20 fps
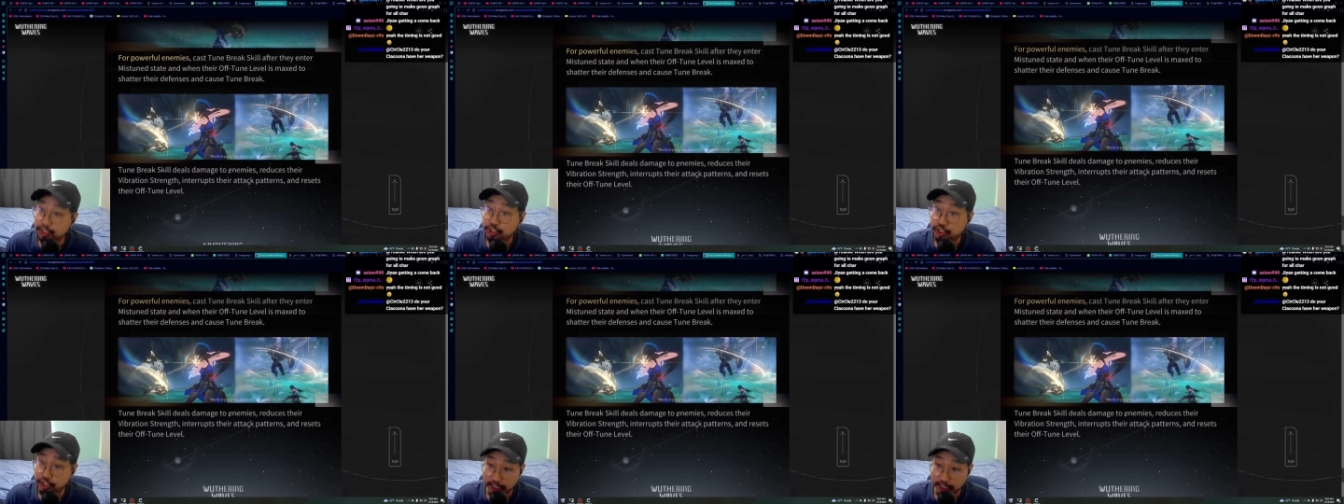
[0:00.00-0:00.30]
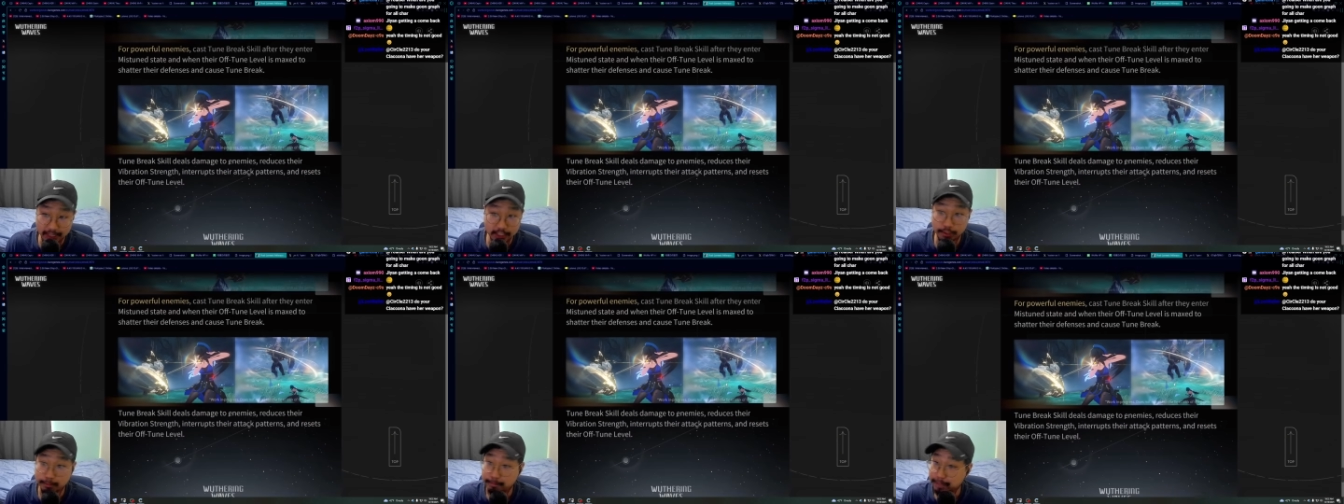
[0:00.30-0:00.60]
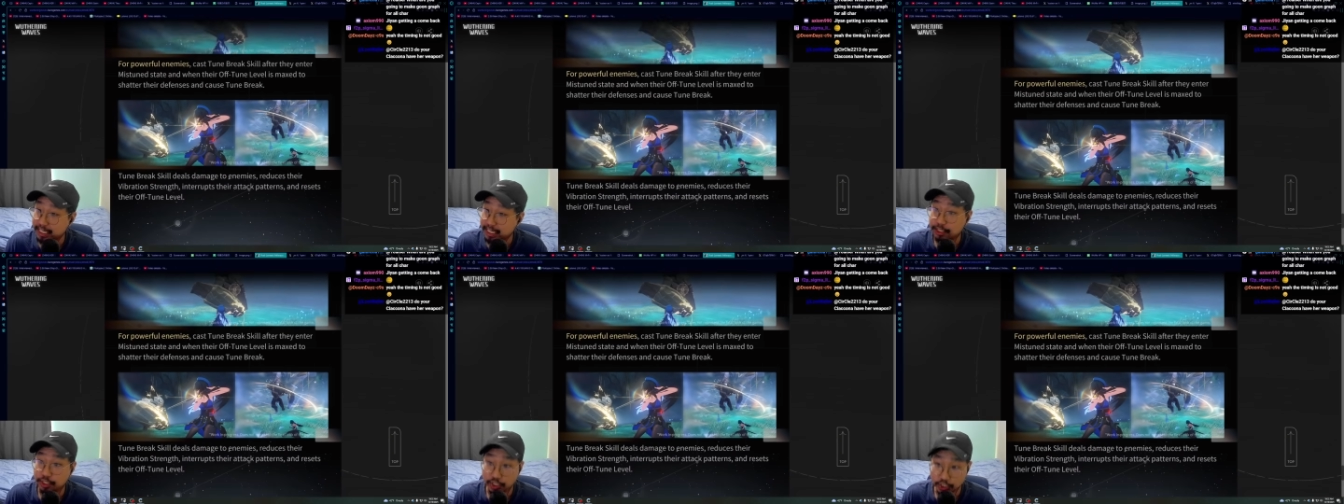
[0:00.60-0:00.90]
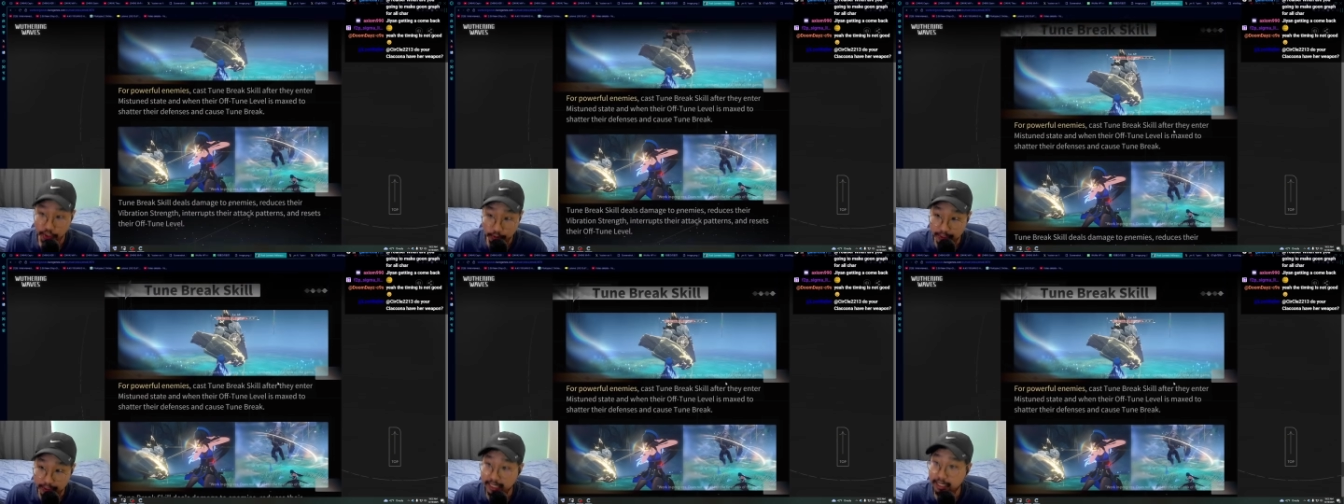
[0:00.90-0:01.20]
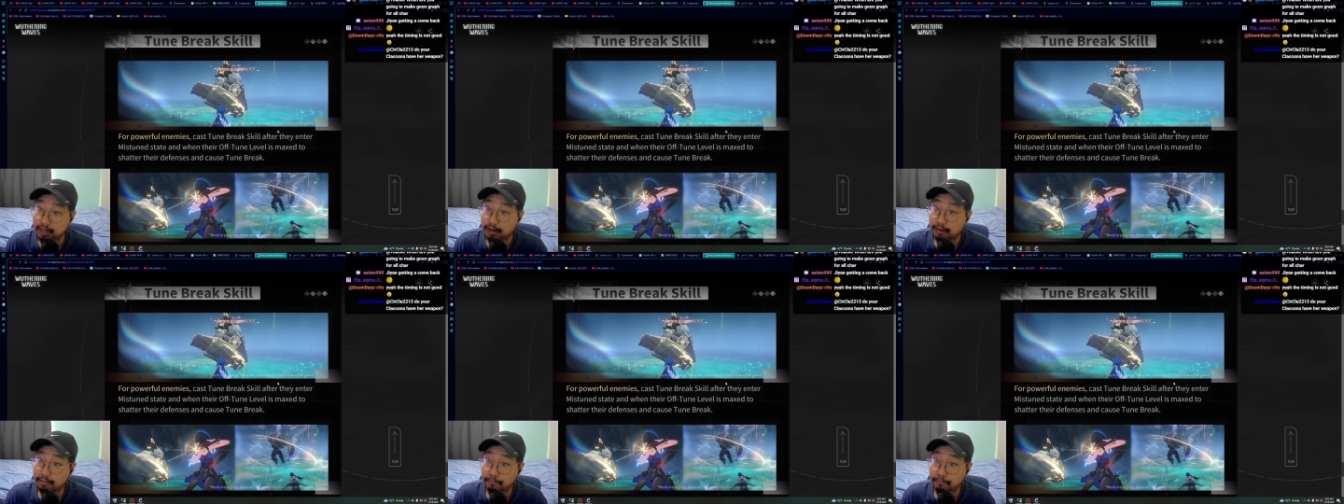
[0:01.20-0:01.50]
just be doing
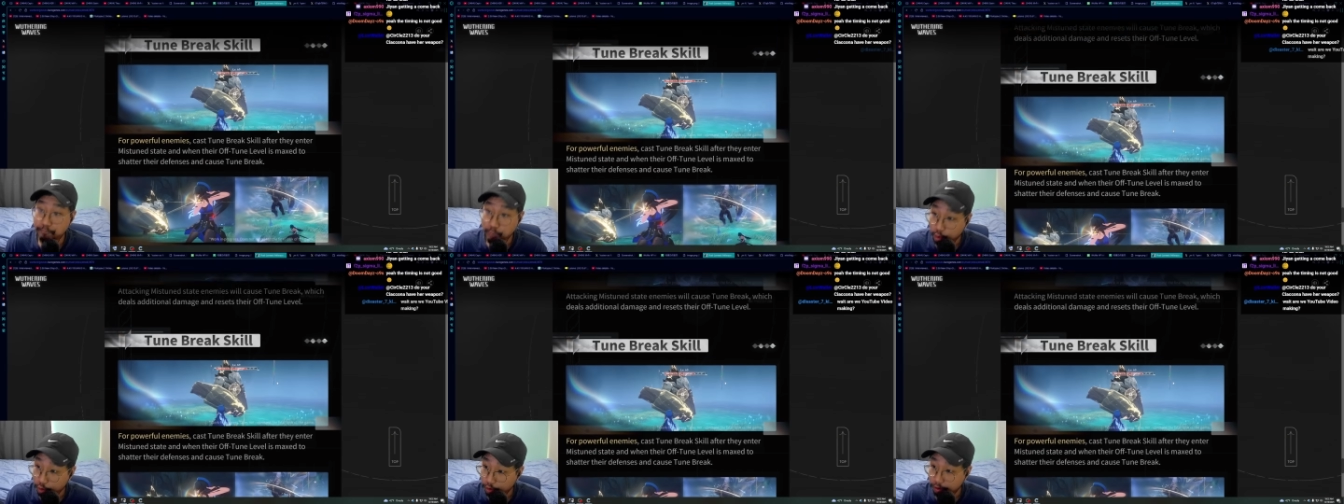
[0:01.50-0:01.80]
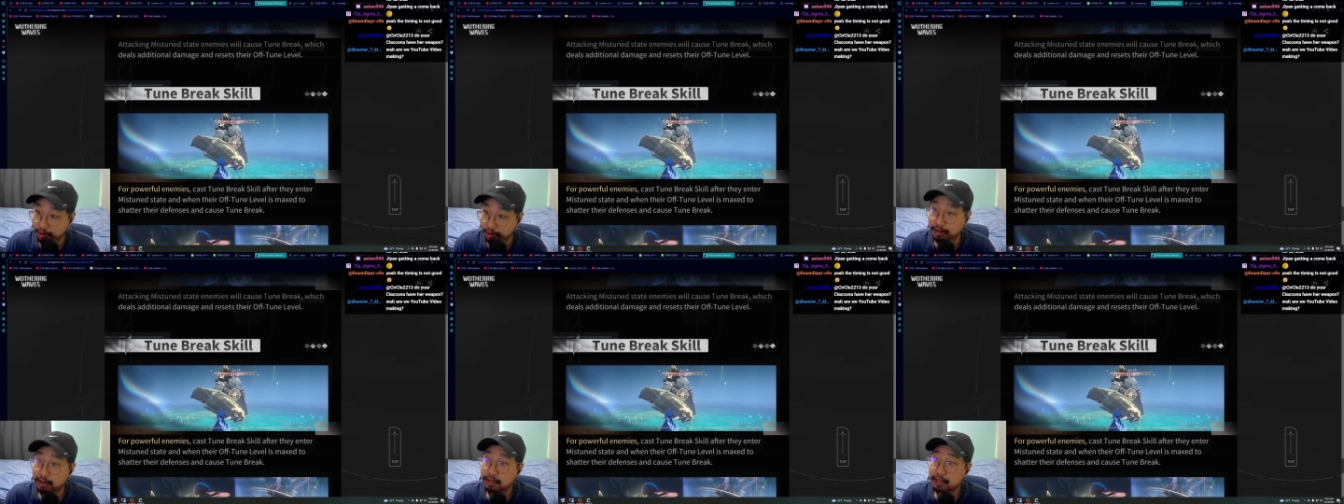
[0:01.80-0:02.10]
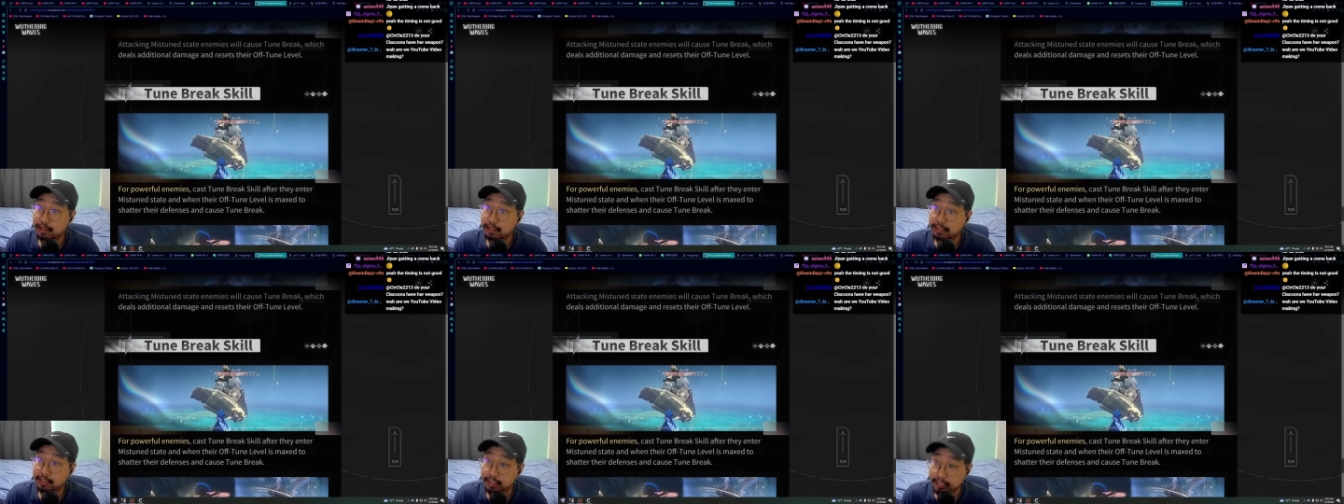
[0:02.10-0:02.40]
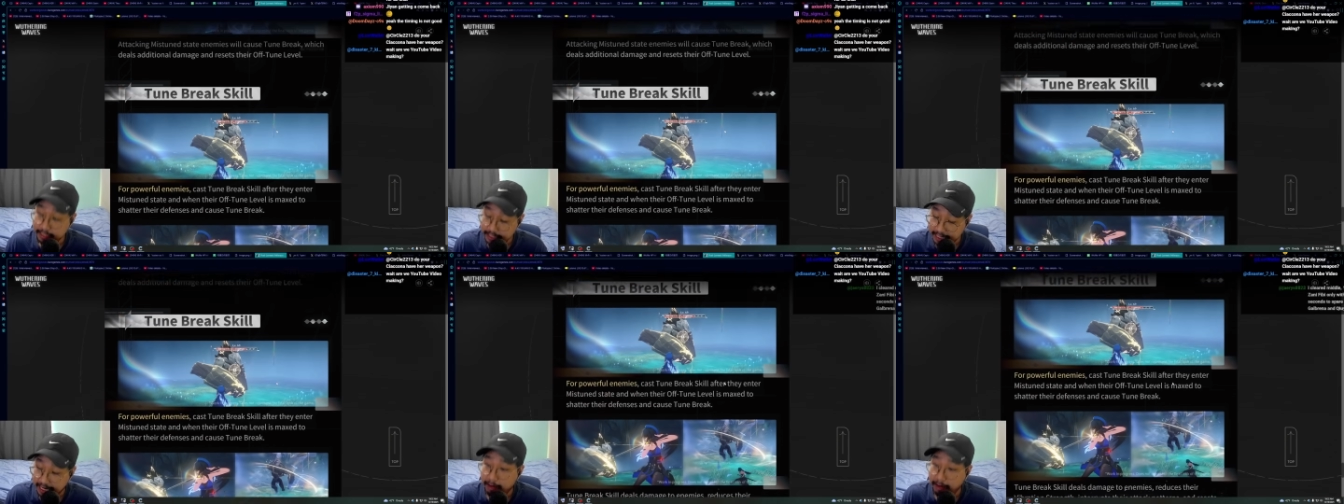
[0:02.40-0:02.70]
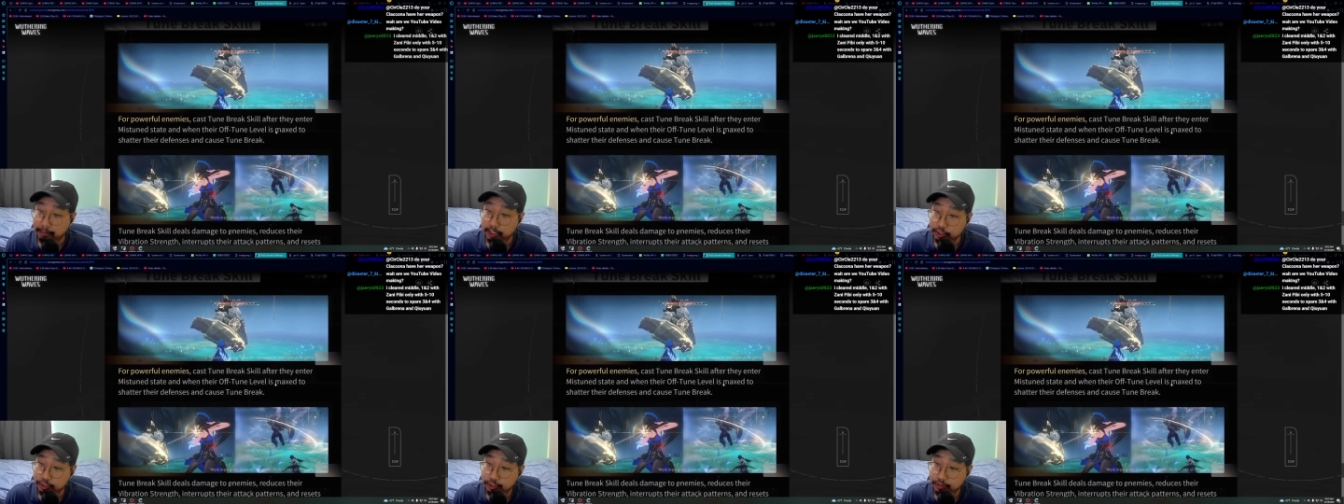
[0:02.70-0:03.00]
more
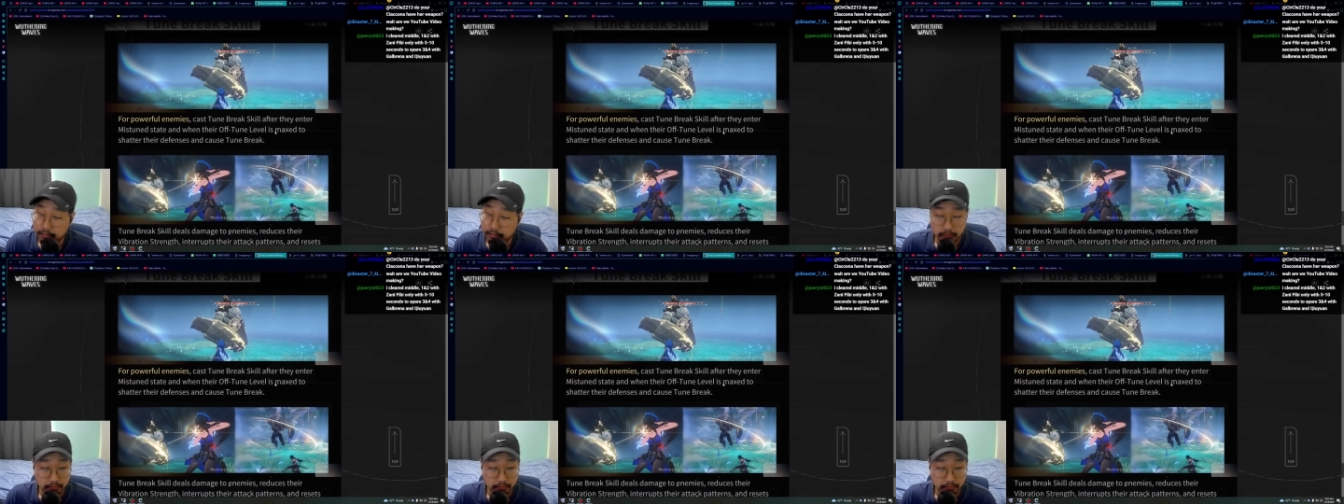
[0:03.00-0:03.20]
damage.